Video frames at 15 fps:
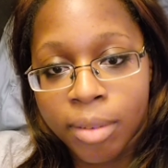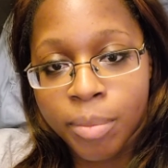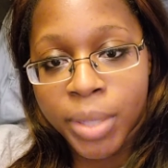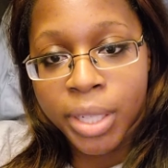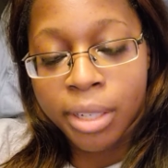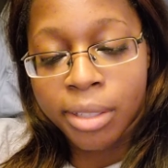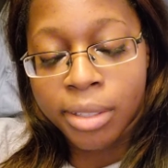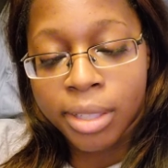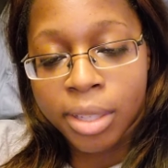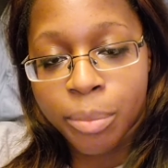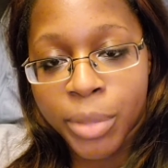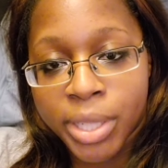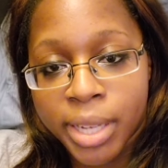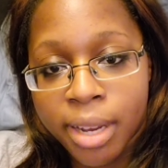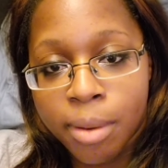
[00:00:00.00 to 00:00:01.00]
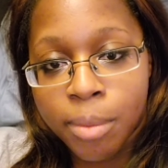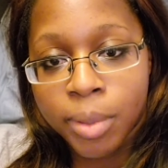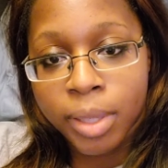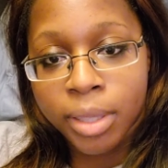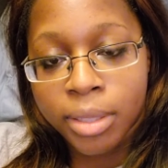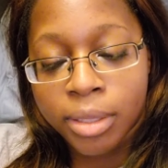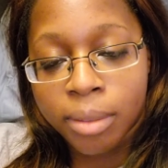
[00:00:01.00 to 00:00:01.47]
because of the
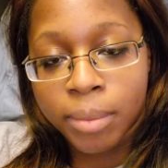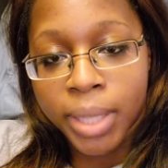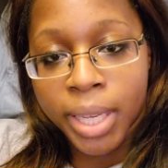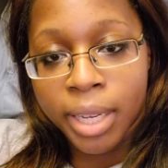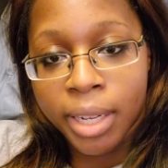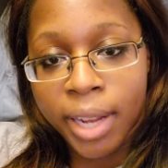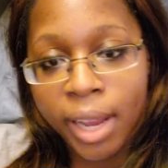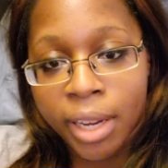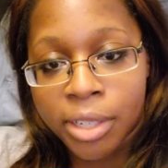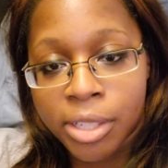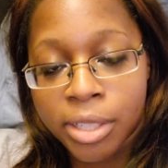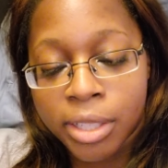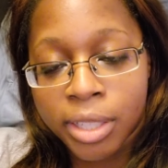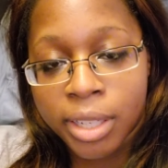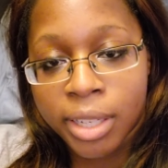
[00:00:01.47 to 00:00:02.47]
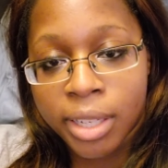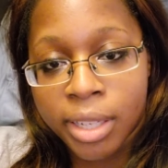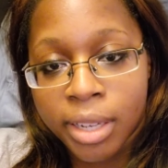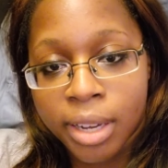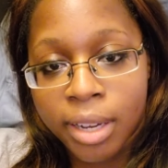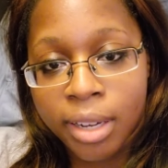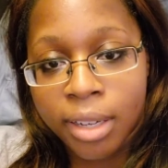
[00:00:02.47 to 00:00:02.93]
metabolism, they can actually